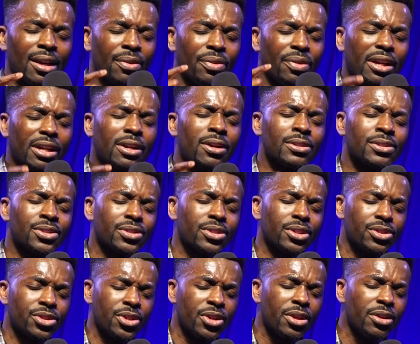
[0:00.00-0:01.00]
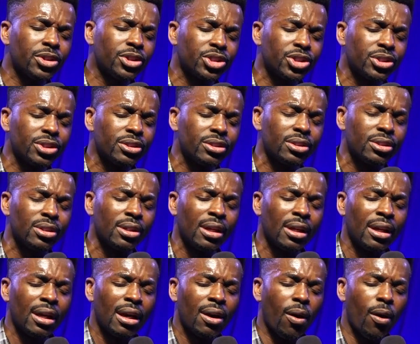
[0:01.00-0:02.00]
The constitution
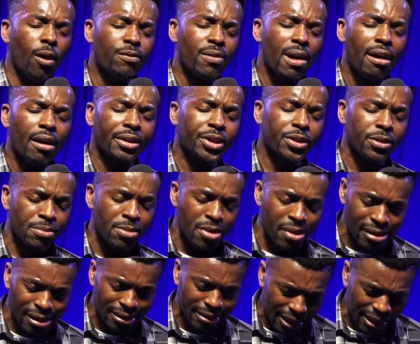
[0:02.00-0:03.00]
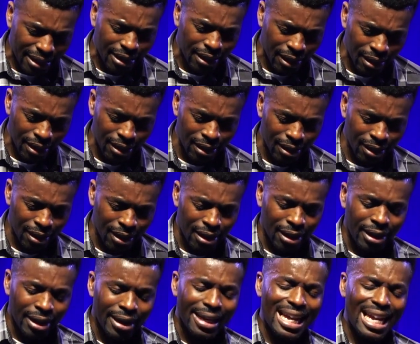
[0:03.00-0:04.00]
of our community
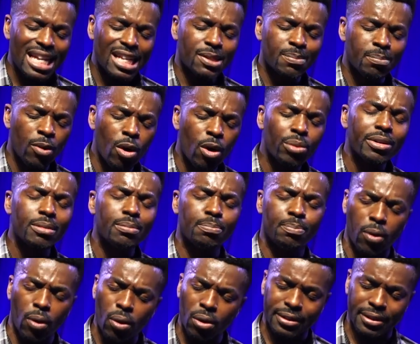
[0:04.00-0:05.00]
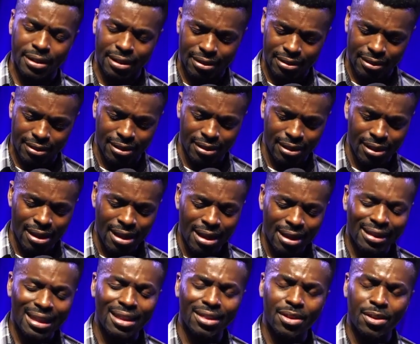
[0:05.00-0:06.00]
is more important
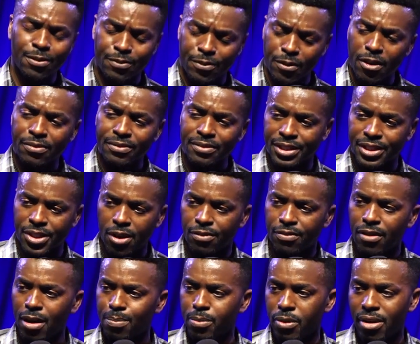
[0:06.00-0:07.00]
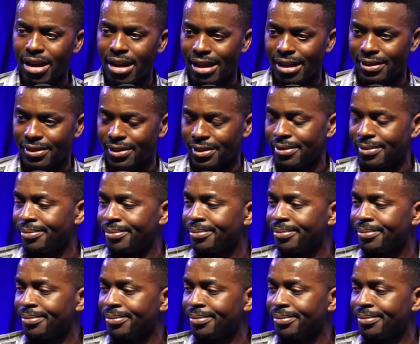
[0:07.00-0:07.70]
than the fervency of our prayers.